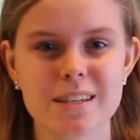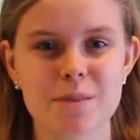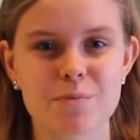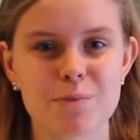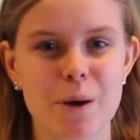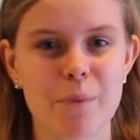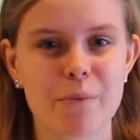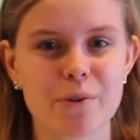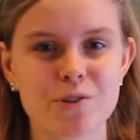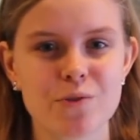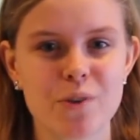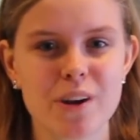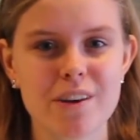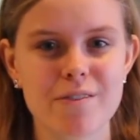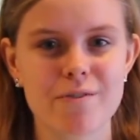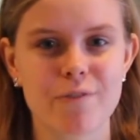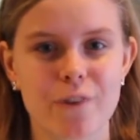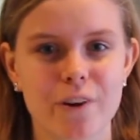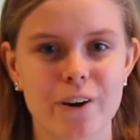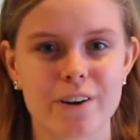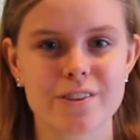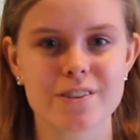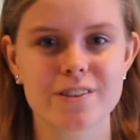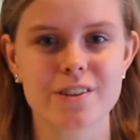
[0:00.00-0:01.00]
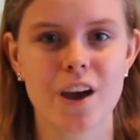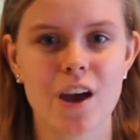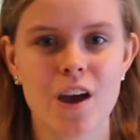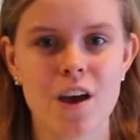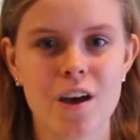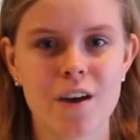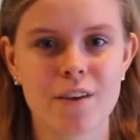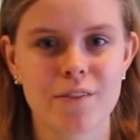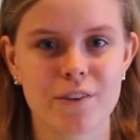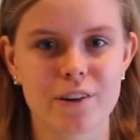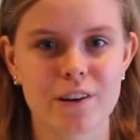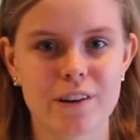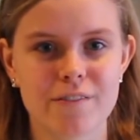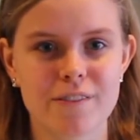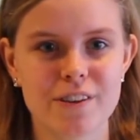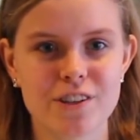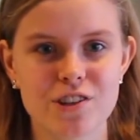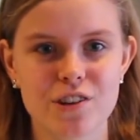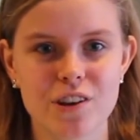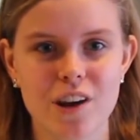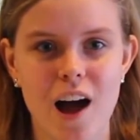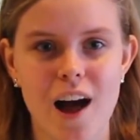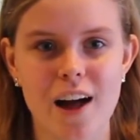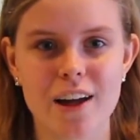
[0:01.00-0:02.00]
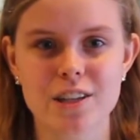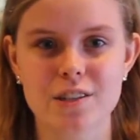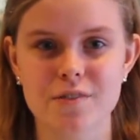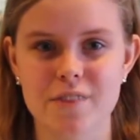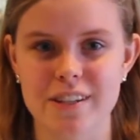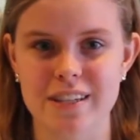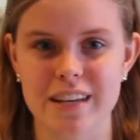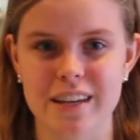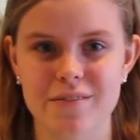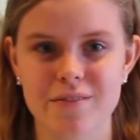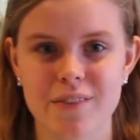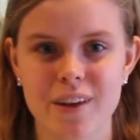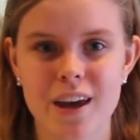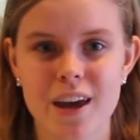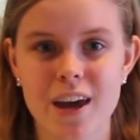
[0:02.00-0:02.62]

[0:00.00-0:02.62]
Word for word: September 21st for an official college visit.